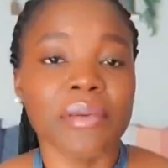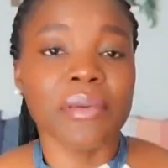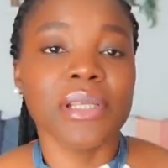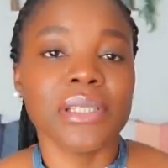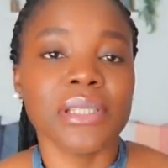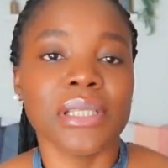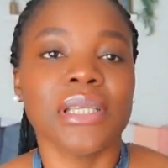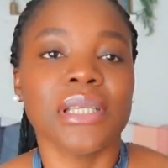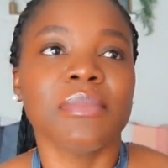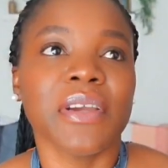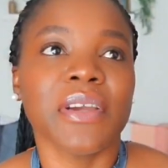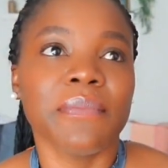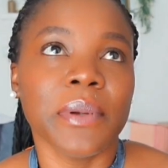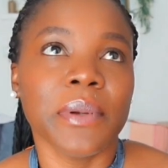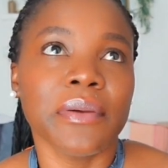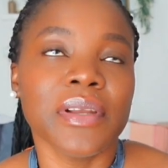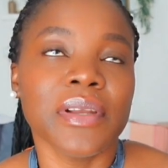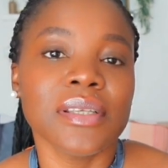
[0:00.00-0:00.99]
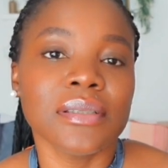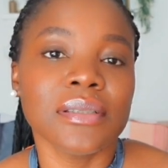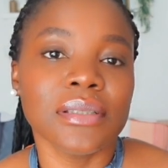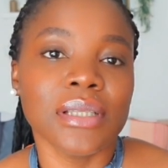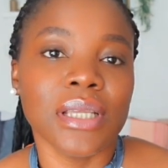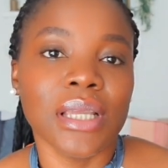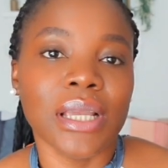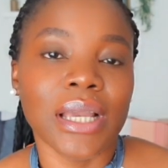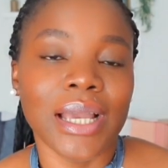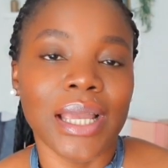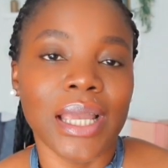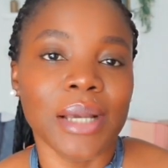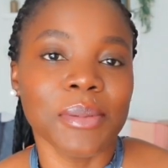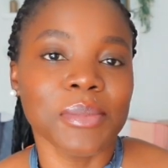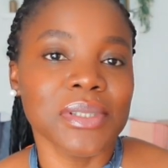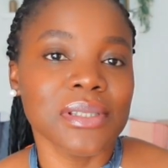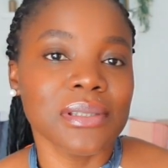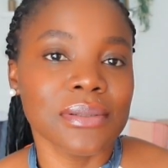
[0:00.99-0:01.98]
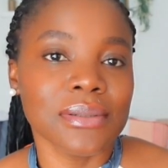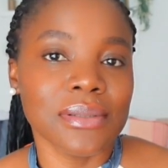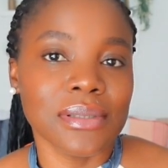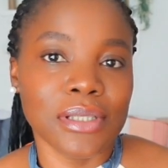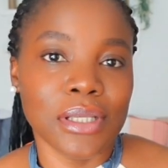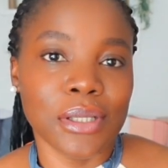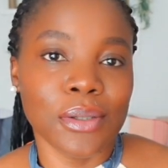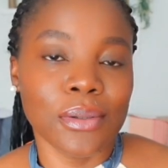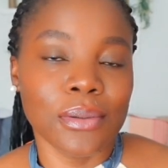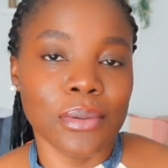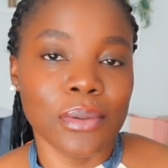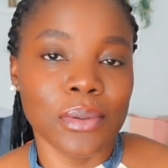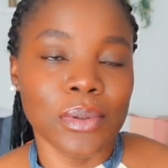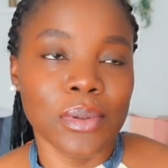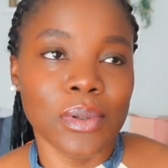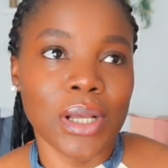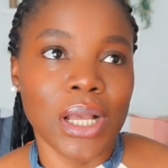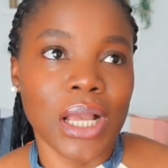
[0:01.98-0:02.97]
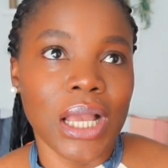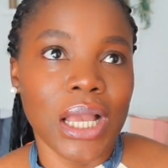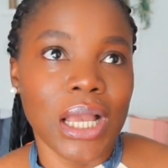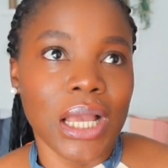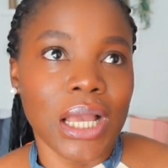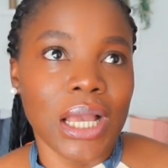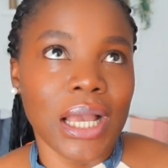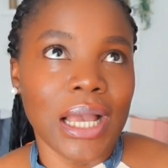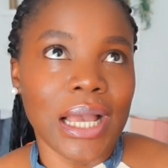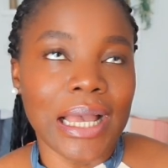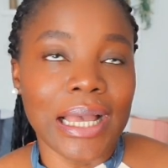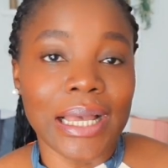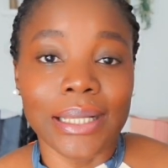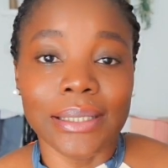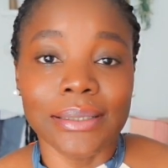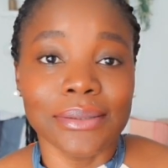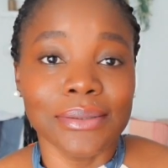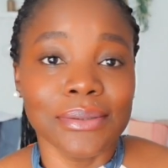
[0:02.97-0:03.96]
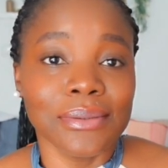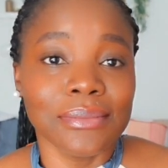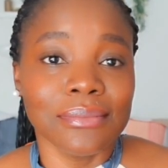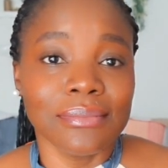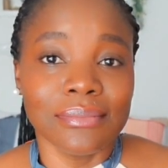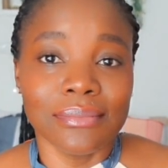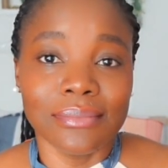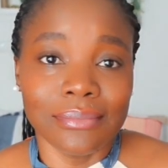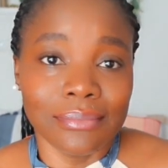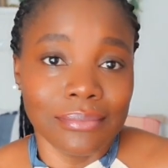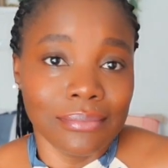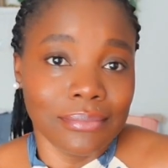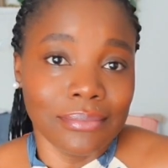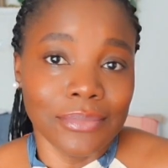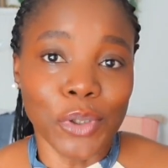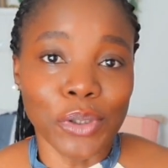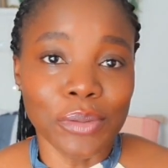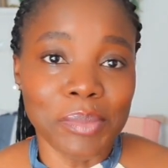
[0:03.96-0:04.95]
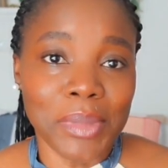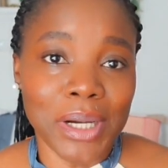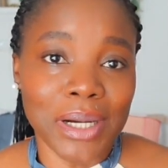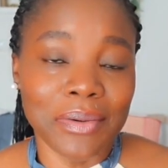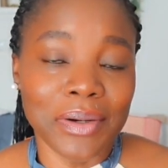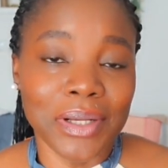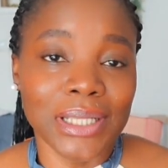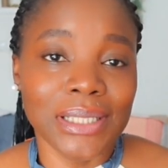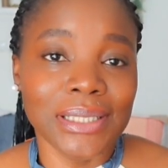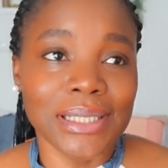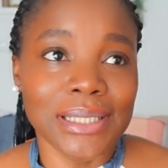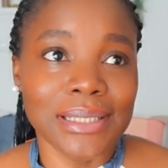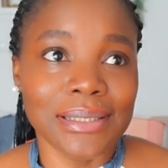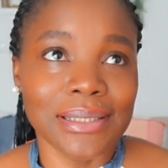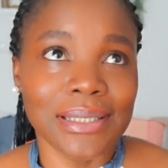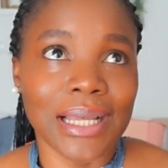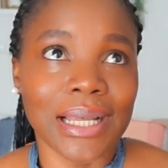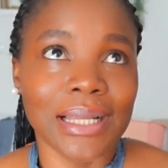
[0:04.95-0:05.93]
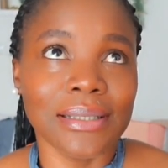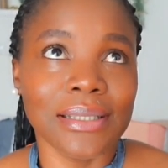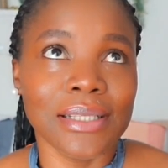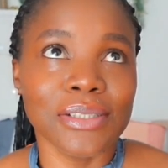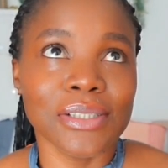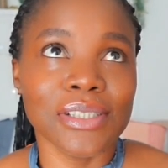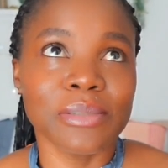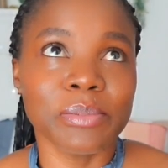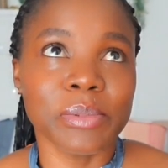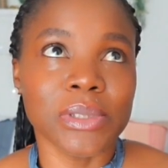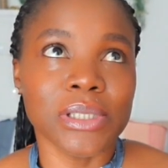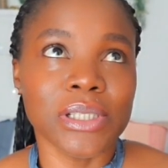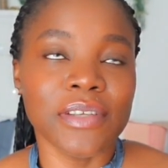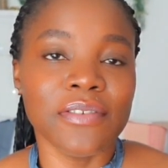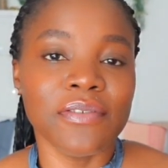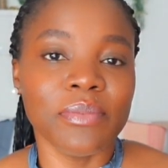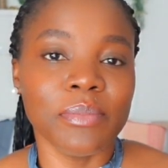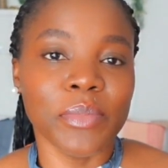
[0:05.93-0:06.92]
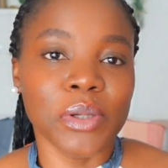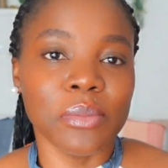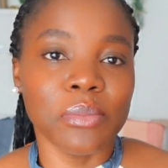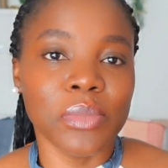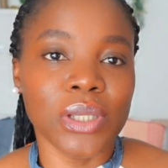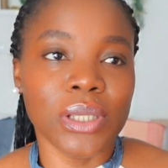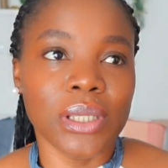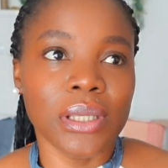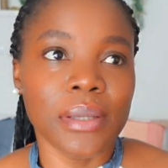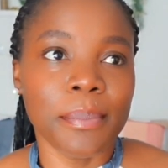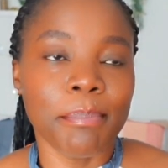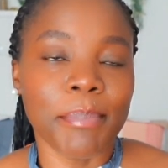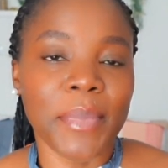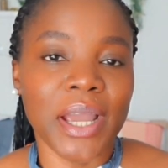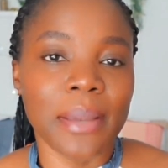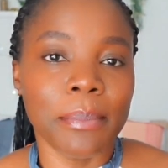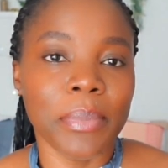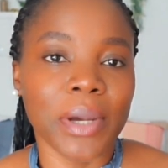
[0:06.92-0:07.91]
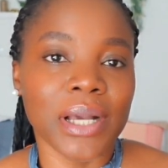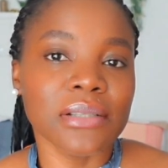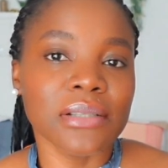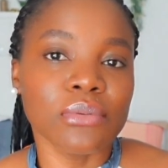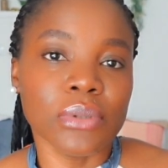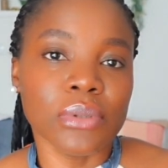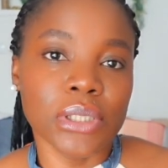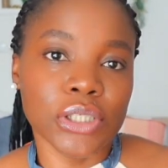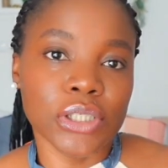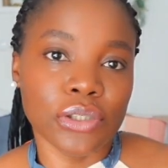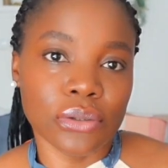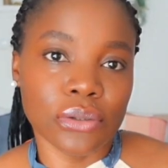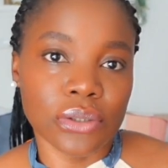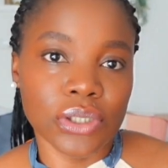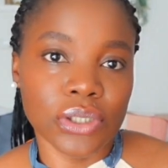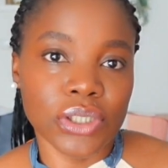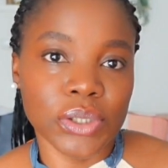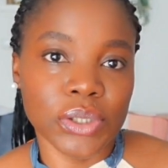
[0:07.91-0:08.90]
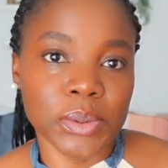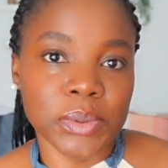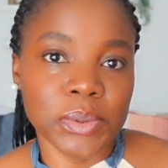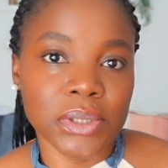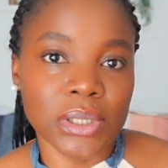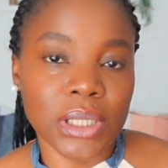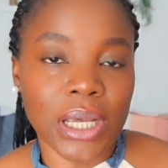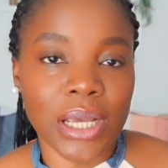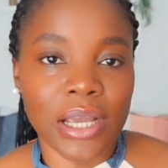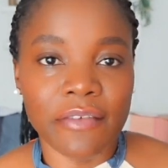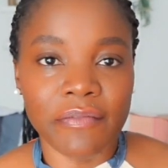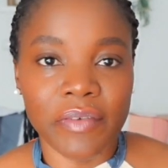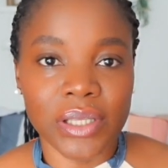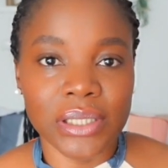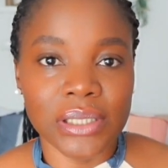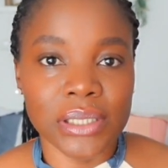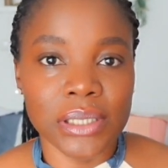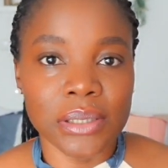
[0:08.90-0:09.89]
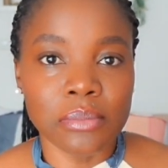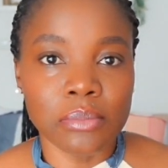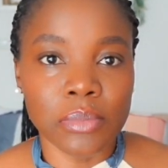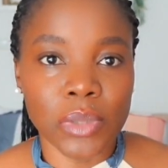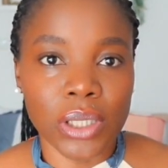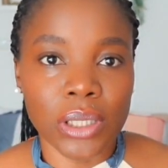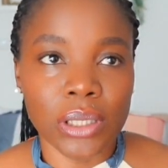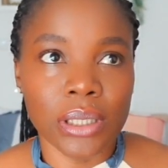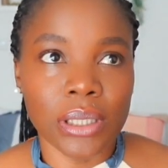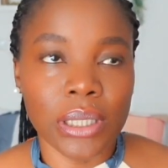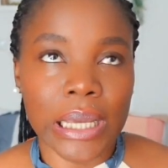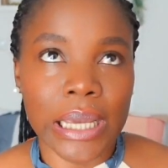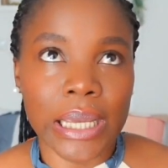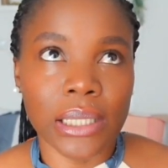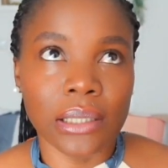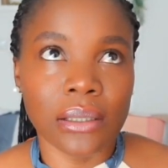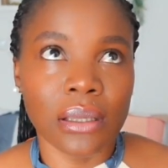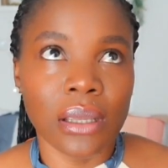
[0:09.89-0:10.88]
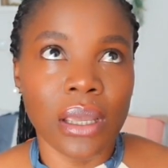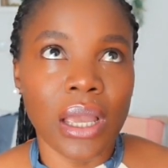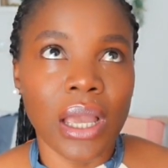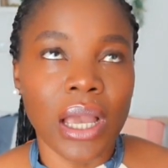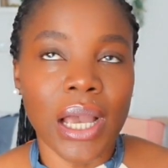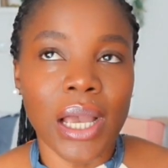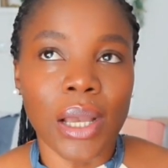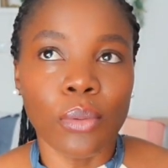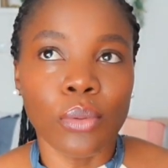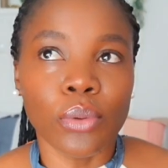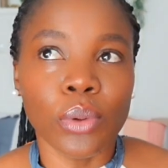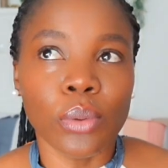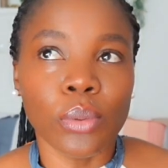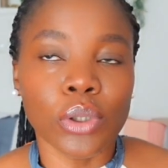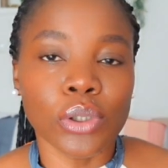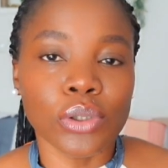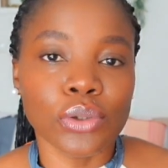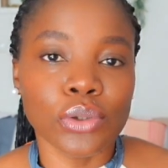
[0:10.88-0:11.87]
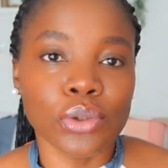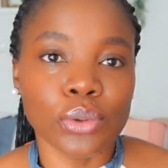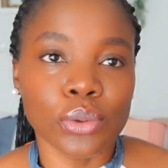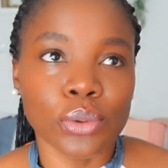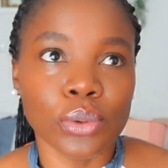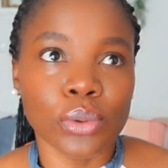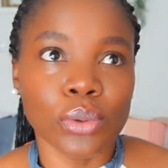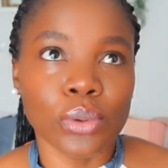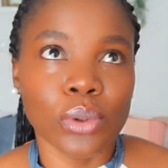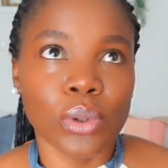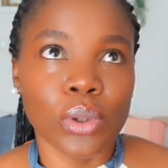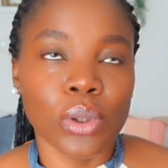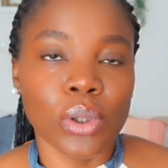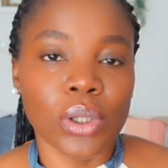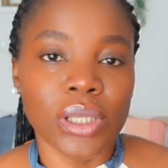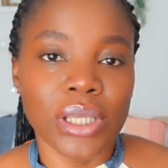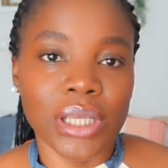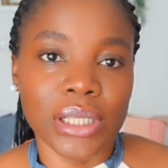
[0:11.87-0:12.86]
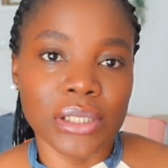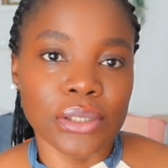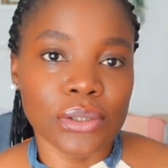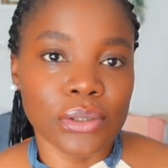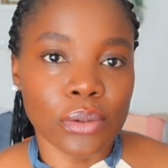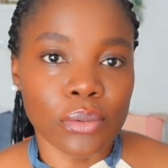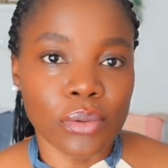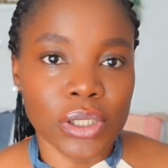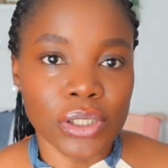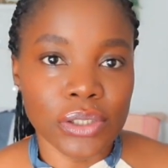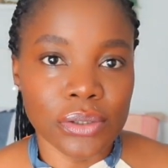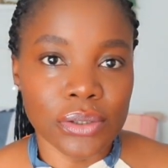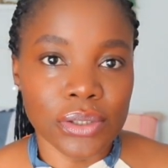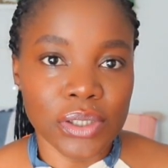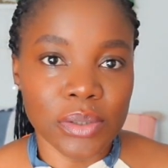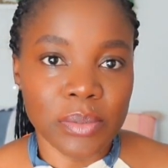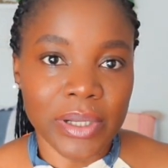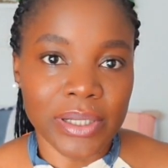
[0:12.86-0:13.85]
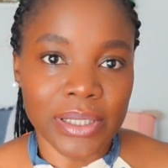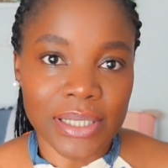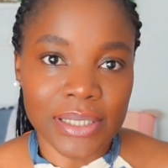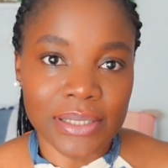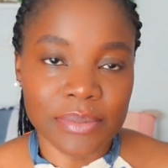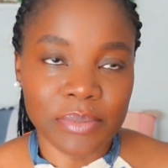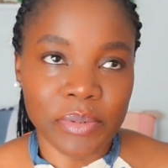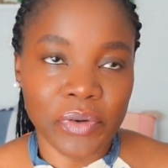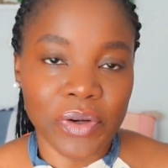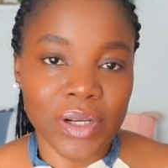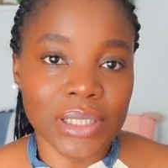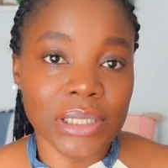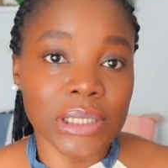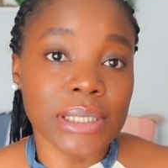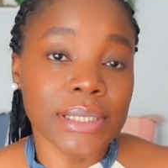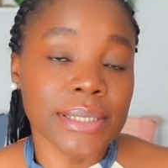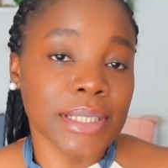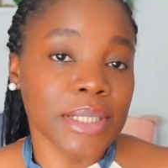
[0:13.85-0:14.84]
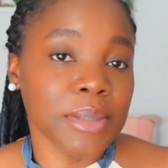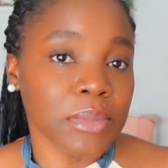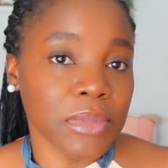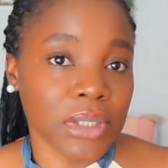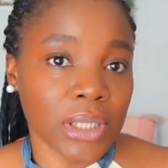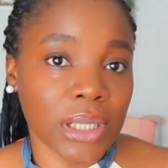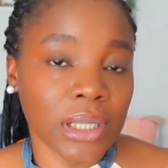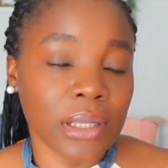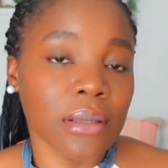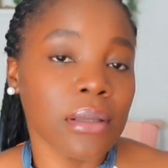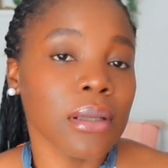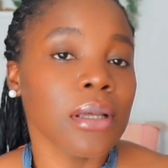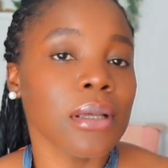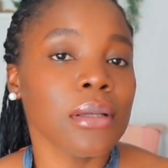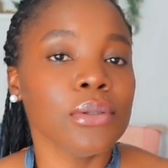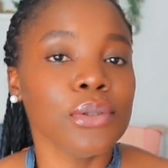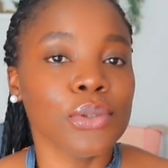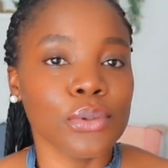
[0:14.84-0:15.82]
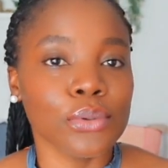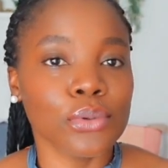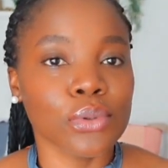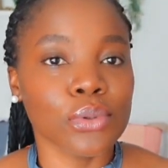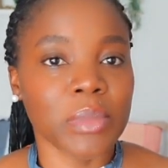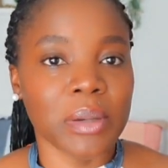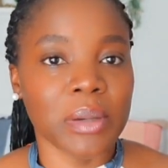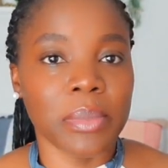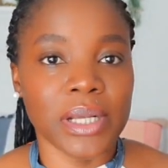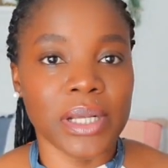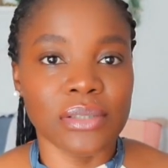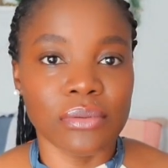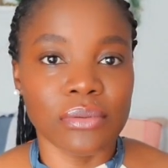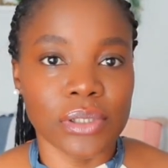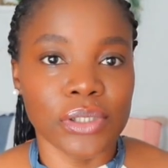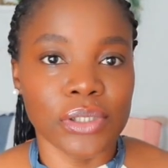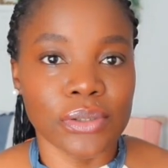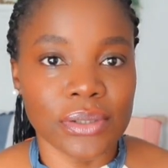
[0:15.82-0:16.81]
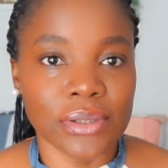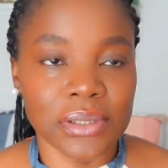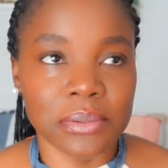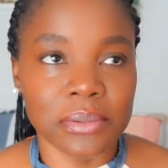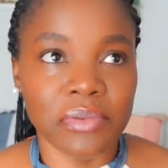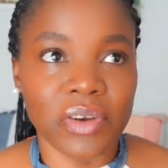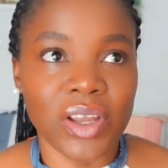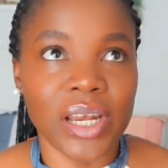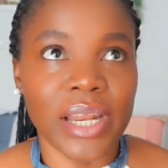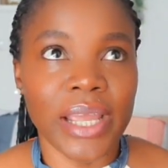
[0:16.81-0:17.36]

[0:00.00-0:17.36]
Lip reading: reason, my parents think I am still single and not married is that they just believe maybe my past relationships are affecting me, like I wouldn't want to get into a relationship and experience the same thing due to my past relationship, right?